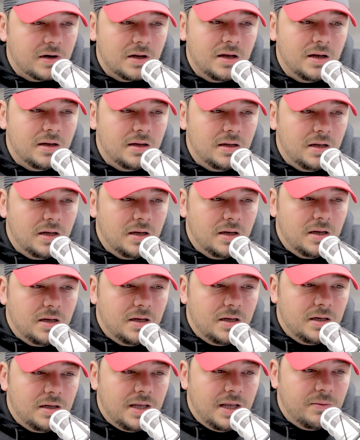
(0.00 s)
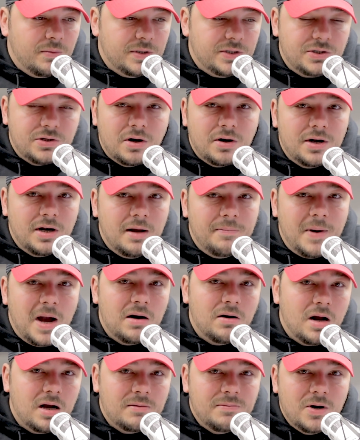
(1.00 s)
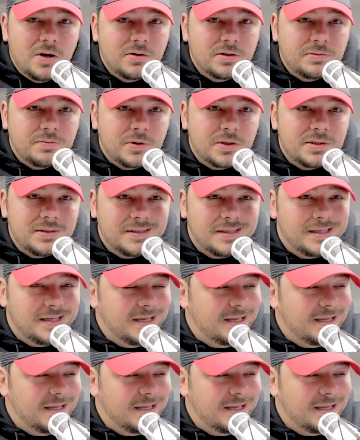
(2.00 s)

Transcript: to, and we started up iRock Motorsports.